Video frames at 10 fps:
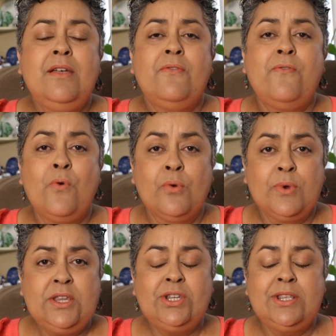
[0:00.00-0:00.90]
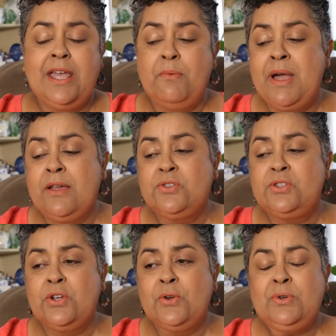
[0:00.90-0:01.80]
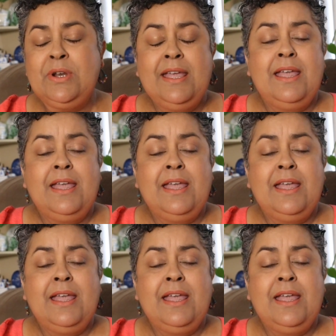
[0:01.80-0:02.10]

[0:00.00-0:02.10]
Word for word: for reaching that milestone